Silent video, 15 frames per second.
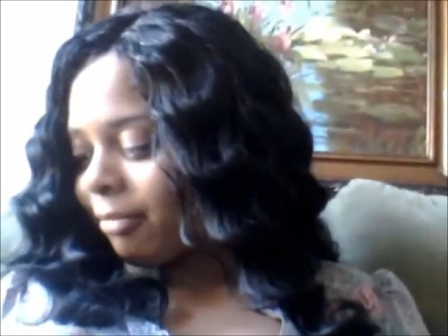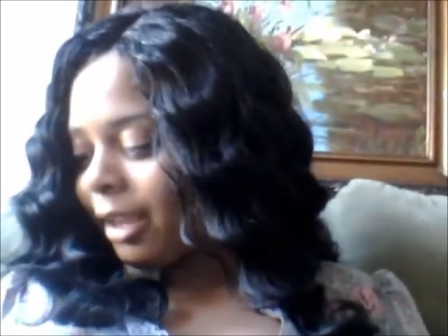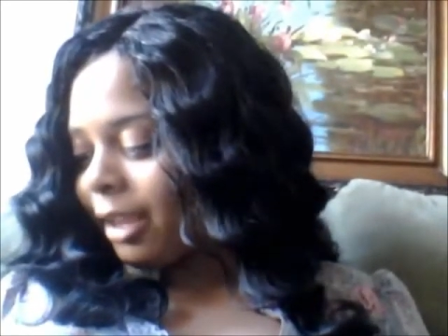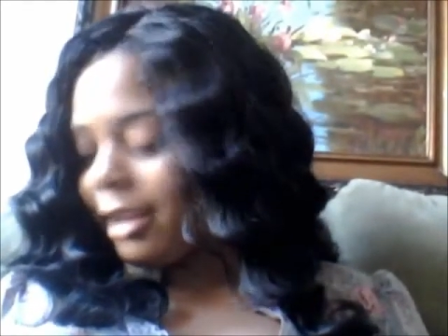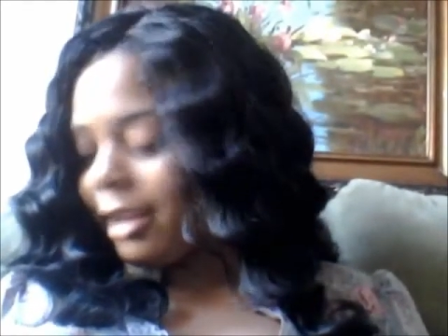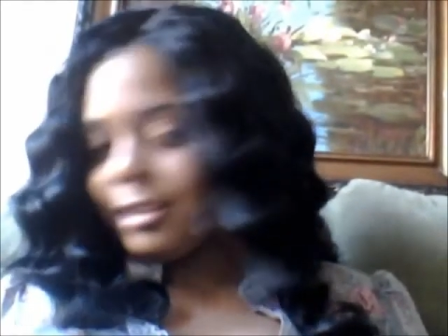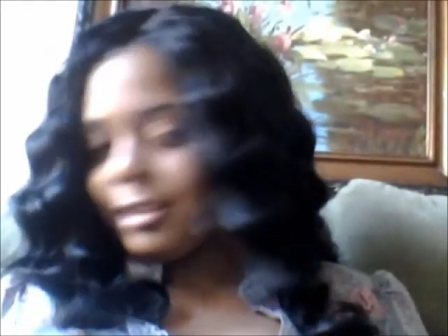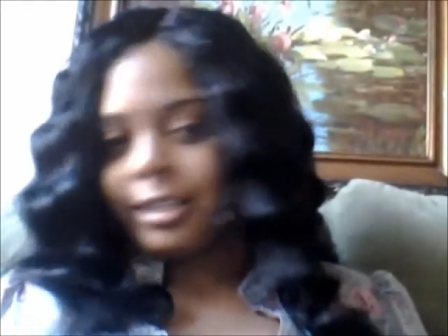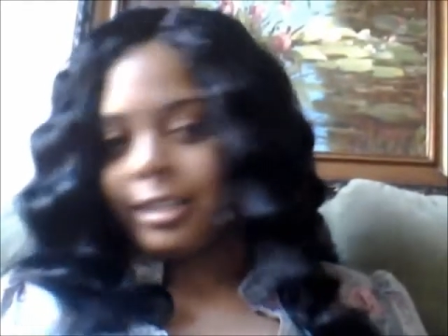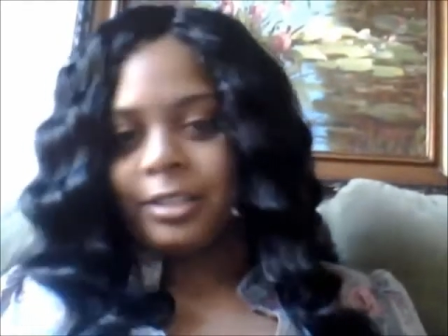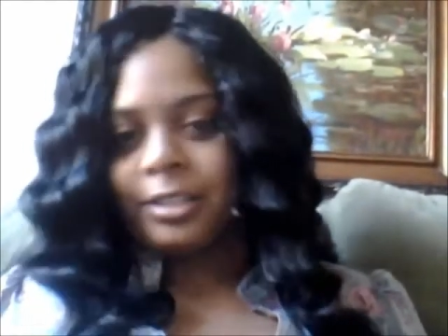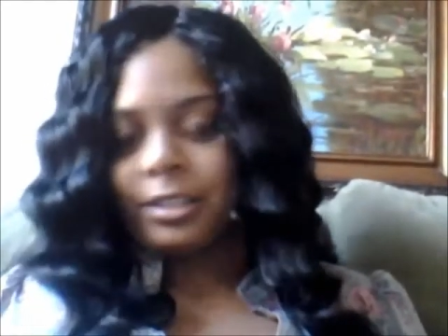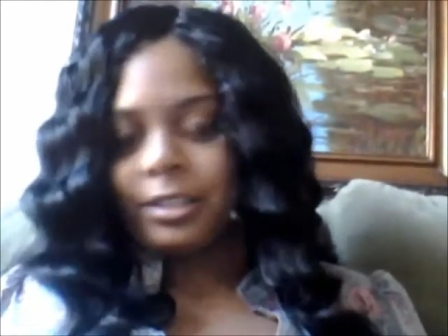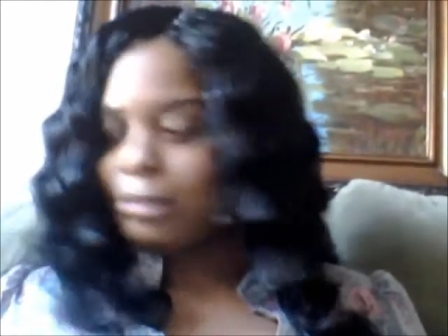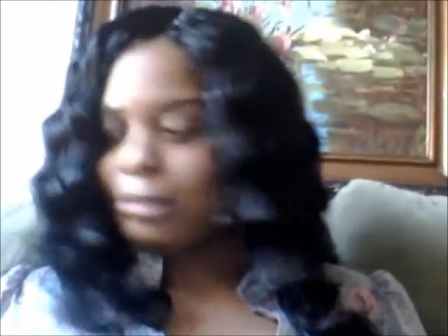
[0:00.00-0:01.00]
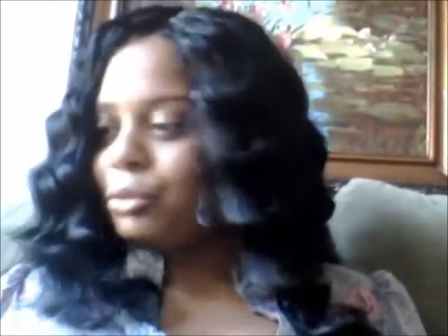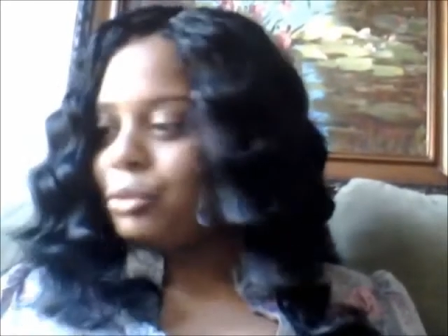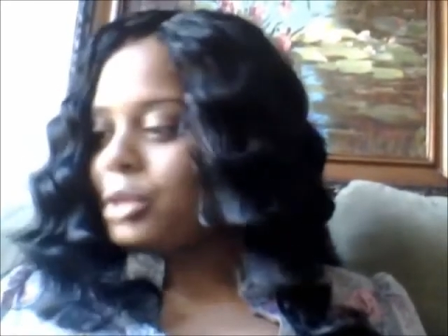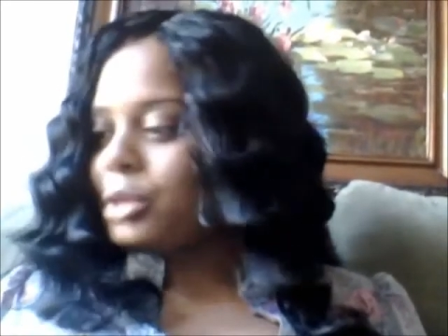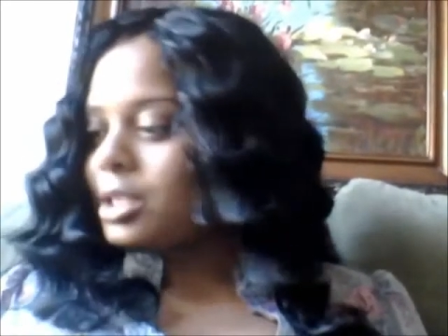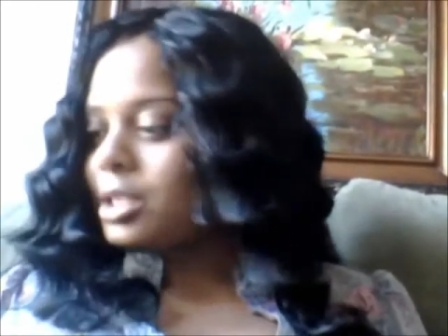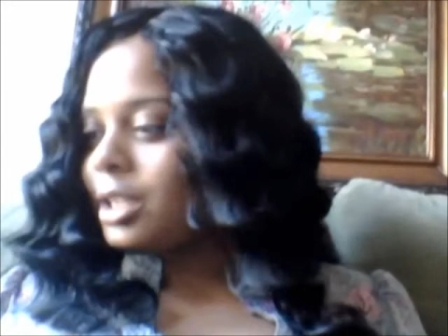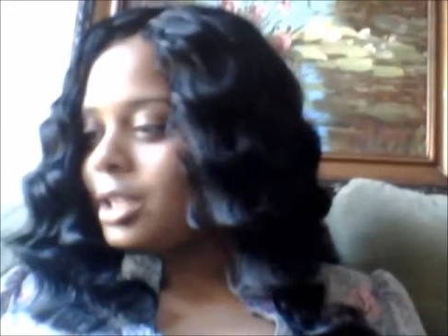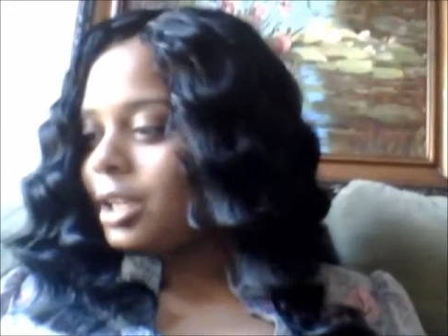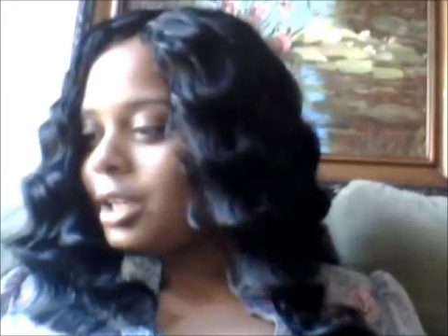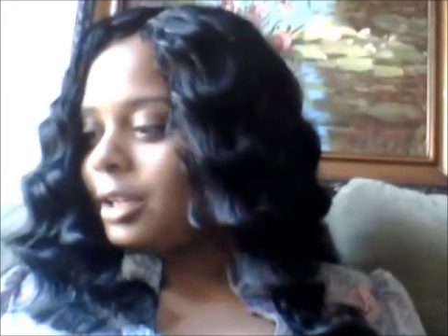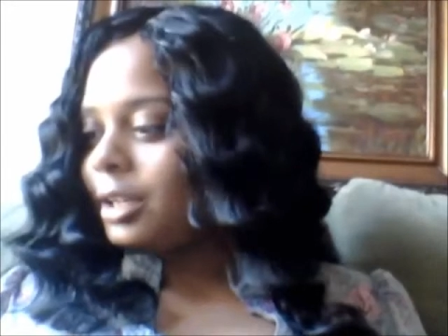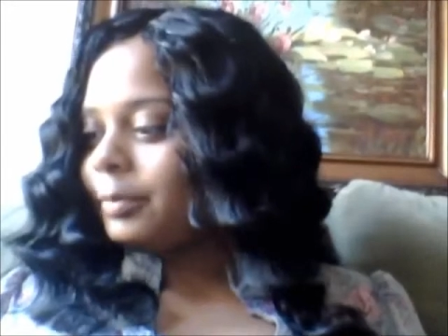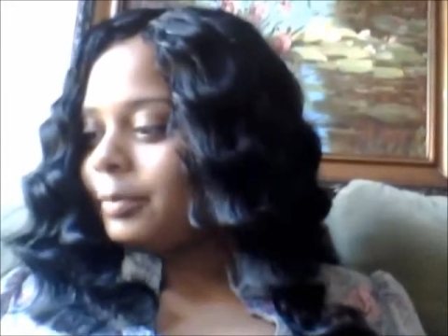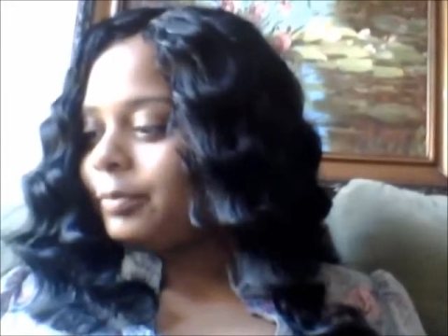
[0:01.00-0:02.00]
and the inches is
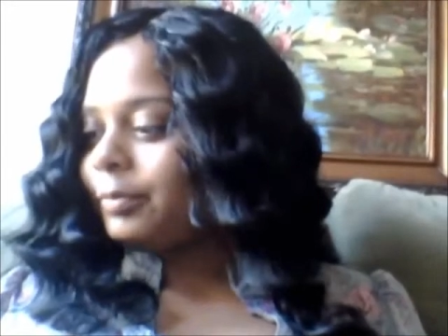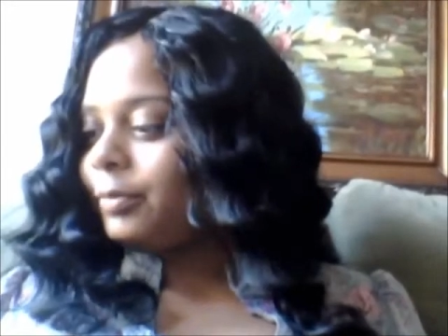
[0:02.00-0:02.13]
14.